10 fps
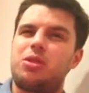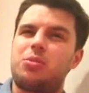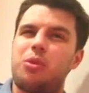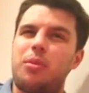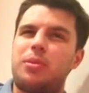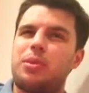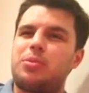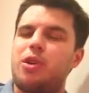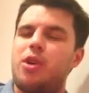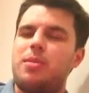the problem with
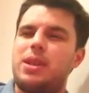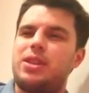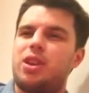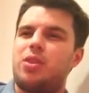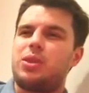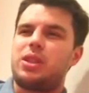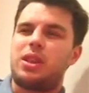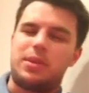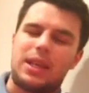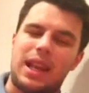Brian Minto was that
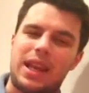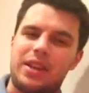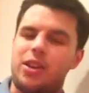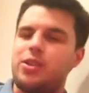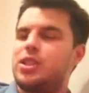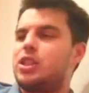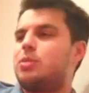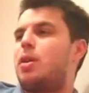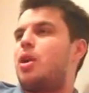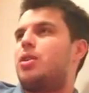he was a late notice
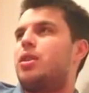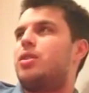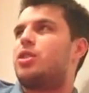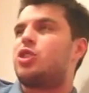opponent.